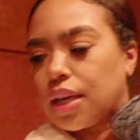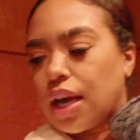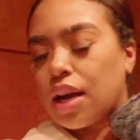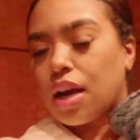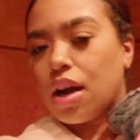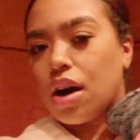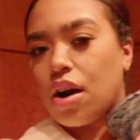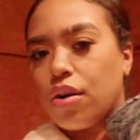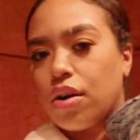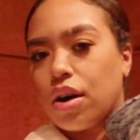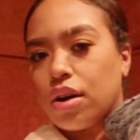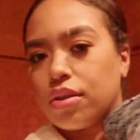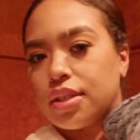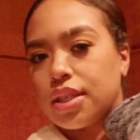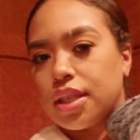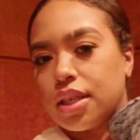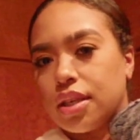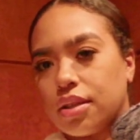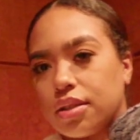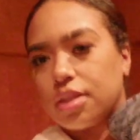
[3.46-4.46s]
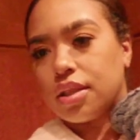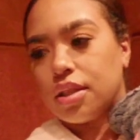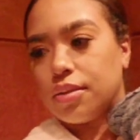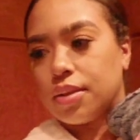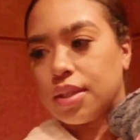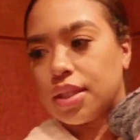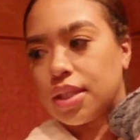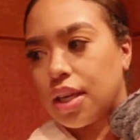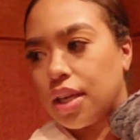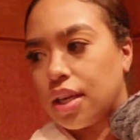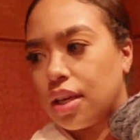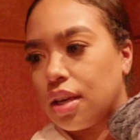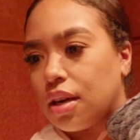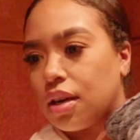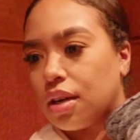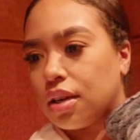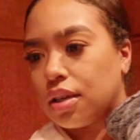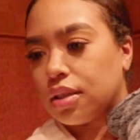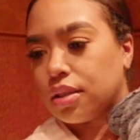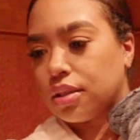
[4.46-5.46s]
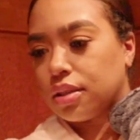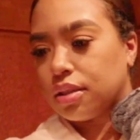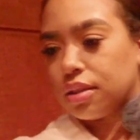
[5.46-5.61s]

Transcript: got a whole hotel to do a skit, y'all. This